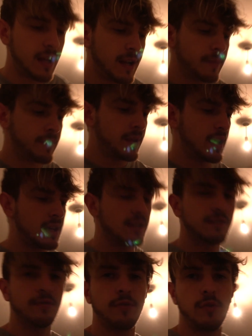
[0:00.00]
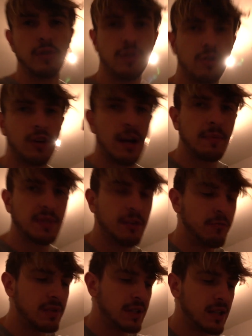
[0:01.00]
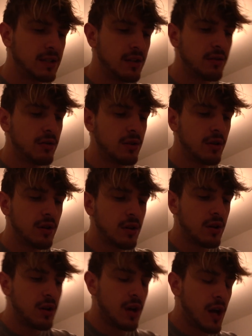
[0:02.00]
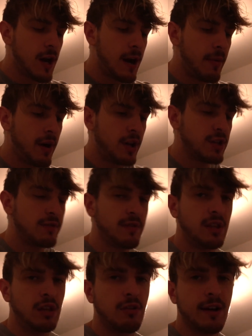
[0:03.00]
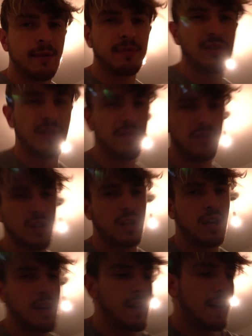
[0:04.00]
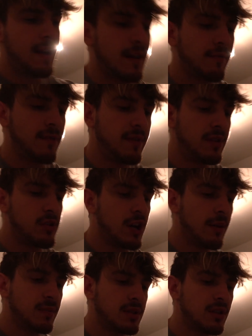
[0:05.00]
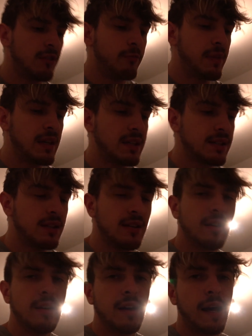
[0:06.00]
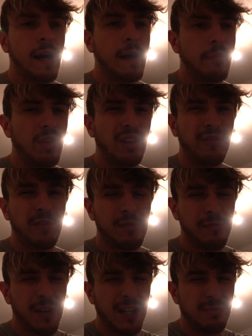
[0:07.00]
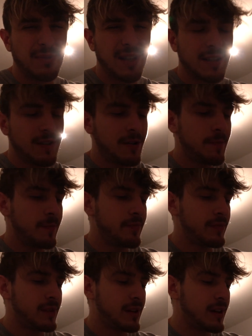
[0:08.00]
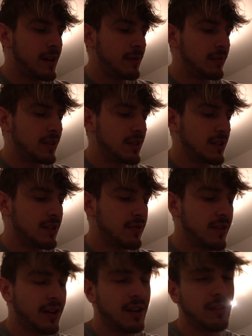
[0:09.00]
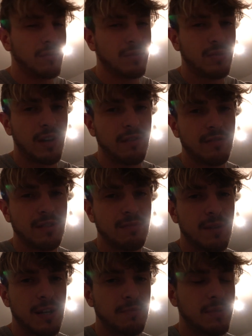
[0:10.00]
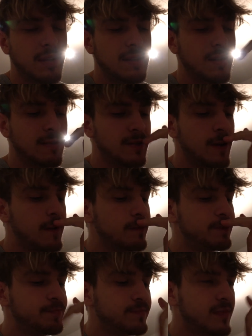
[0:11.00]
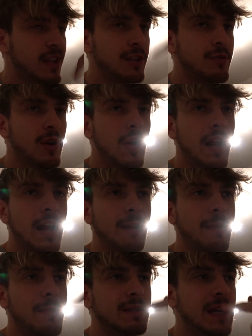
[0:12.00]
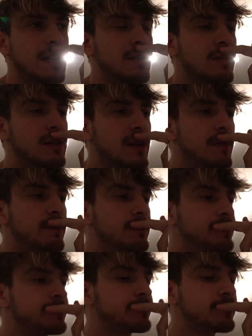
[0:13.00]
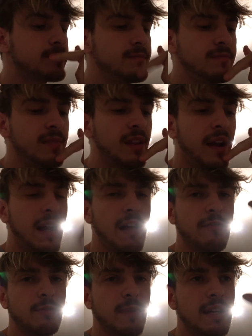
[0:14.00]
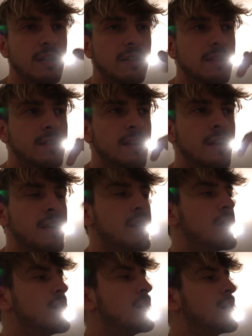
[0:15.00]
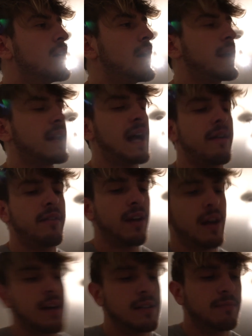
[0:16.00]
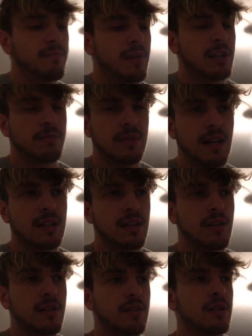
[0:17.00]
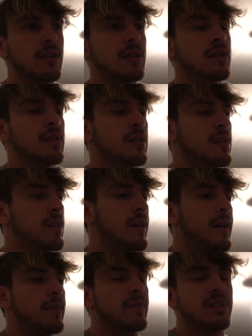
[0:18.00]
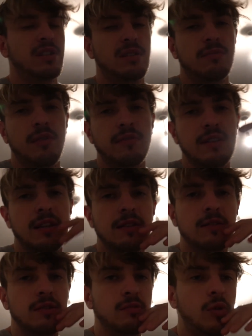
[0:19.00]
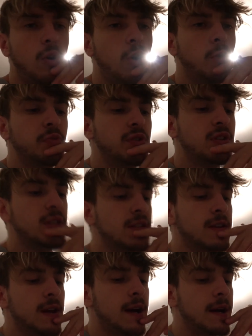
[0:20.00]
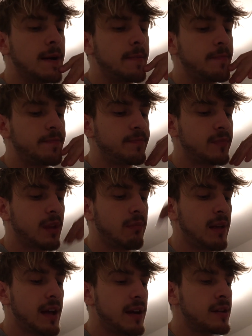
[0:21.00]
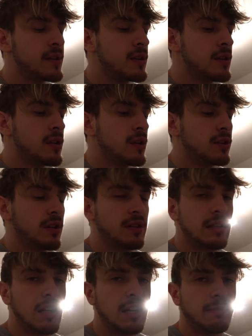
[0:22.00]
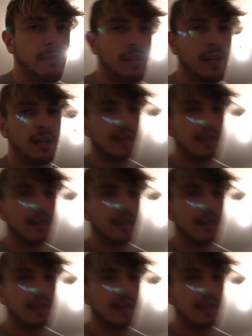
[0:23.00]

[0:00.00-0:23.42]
day is 400 grams of potato, um, 150 grams of chicken and 50 grams of peas um, in the form of mashed potato um, because I just fucking was craving mashed potato so that's what kind of like about potatoes um, I can have as wedges I can have it as mashed potato. Um, there's just obviously there's just more options. Um, but yeah, so this is the last meal of the